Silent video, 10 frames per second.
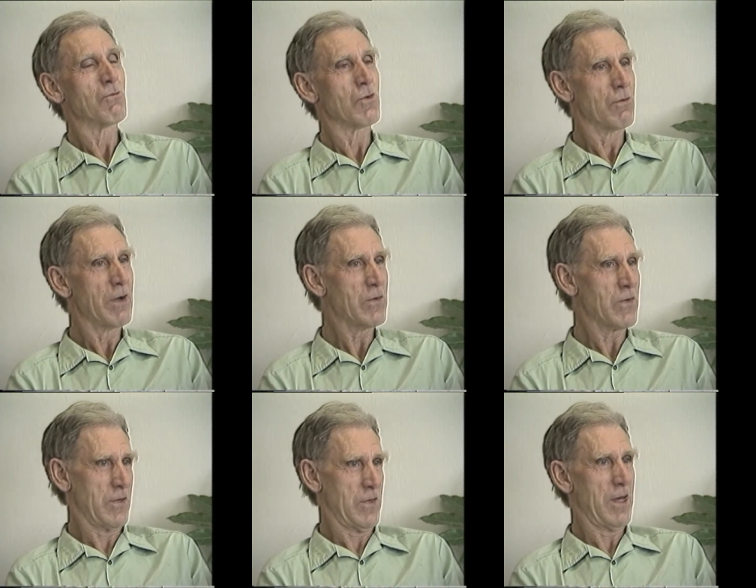Was
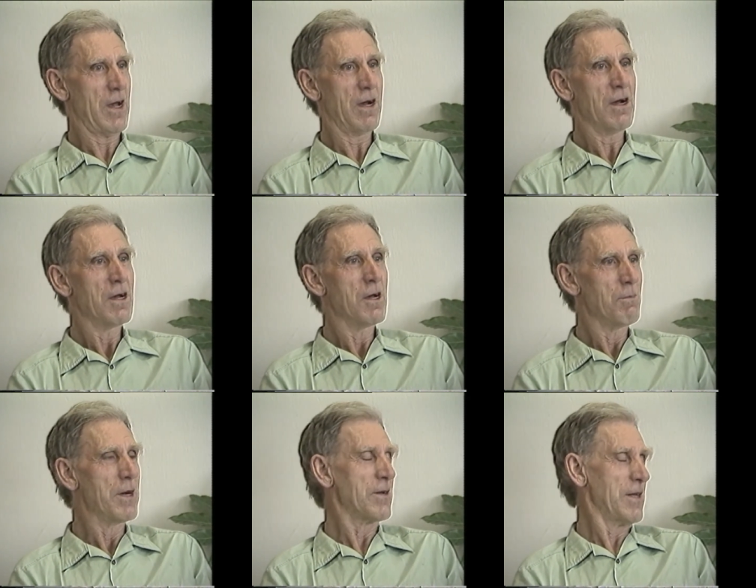arrested there,
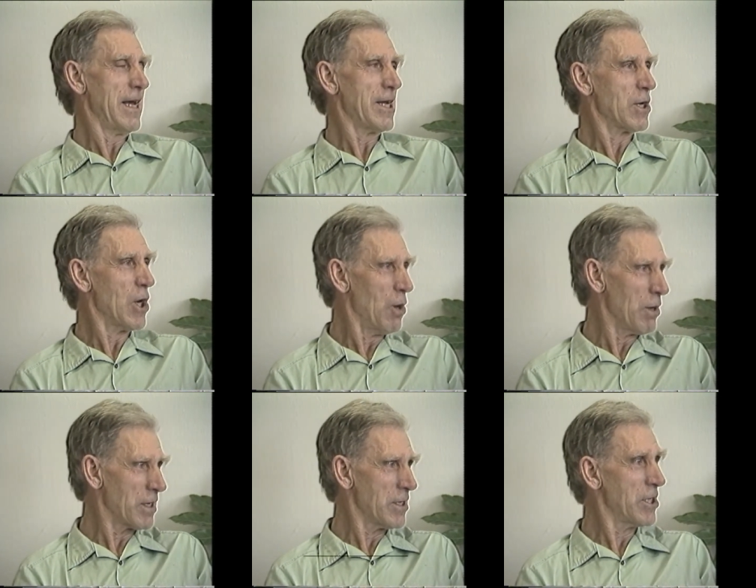but let go
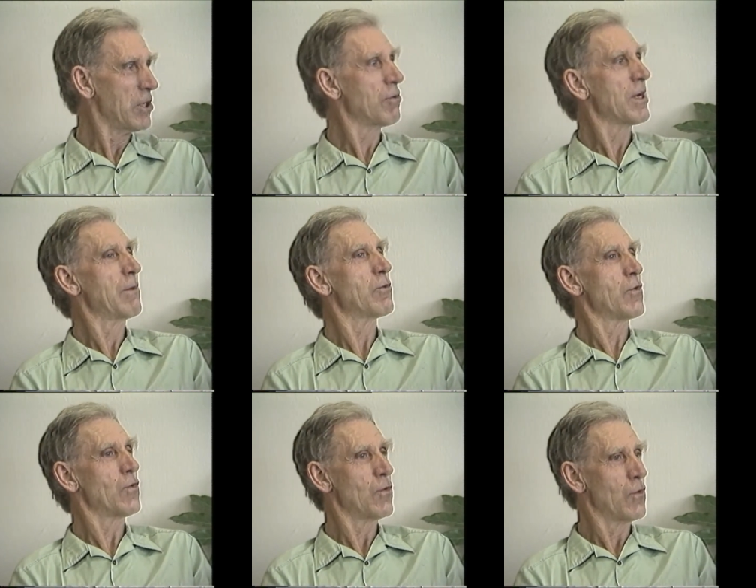and continued. Came through
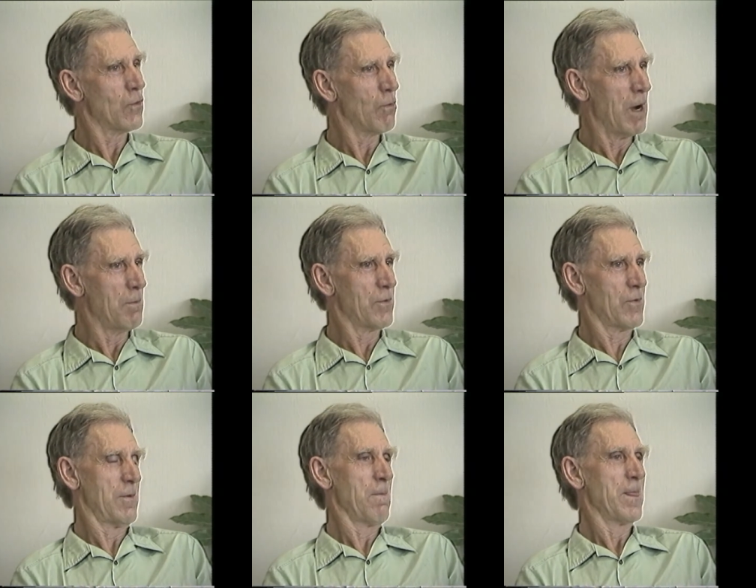the Sudd
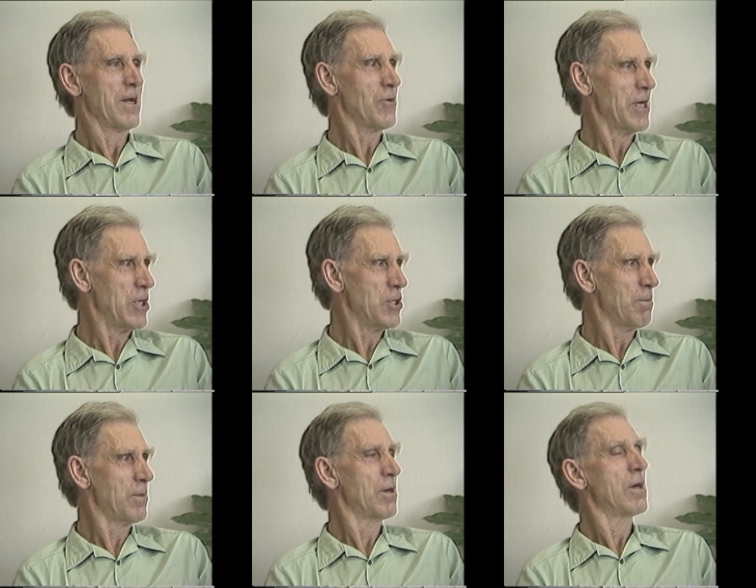swamps,
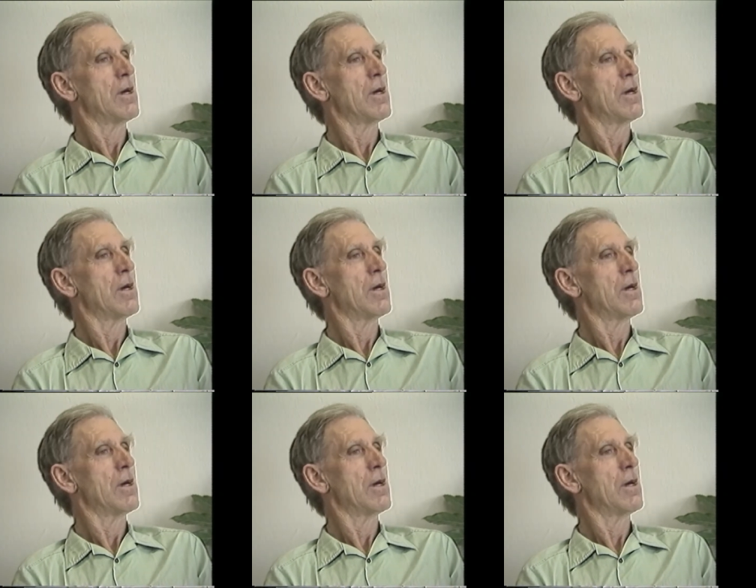Egypt,